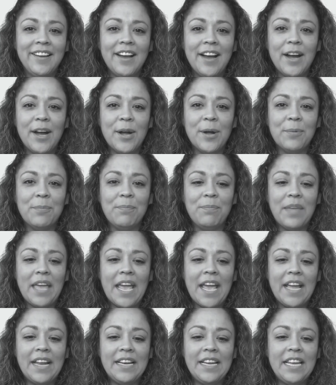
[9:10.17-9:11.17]

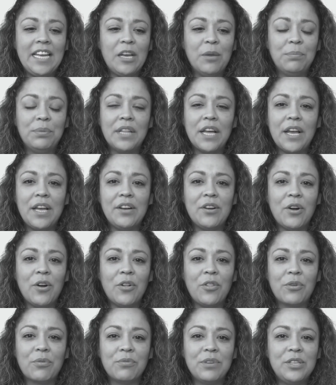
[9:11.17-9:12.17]
And he applied
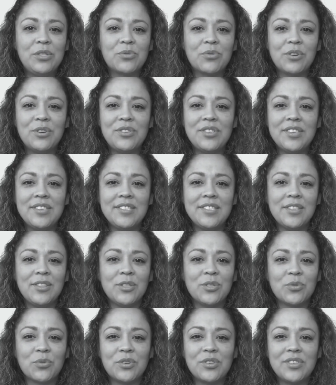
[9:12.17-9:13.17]
all the resources and
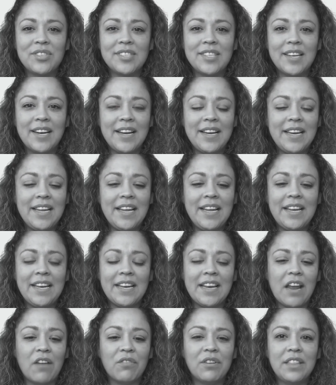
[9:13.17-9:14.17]
the sources that I need
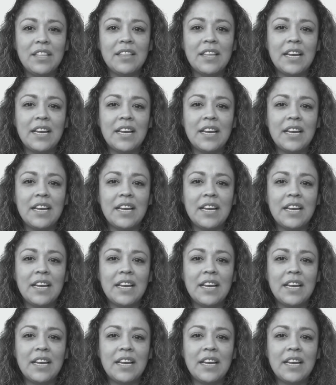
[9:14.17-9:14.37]
and everything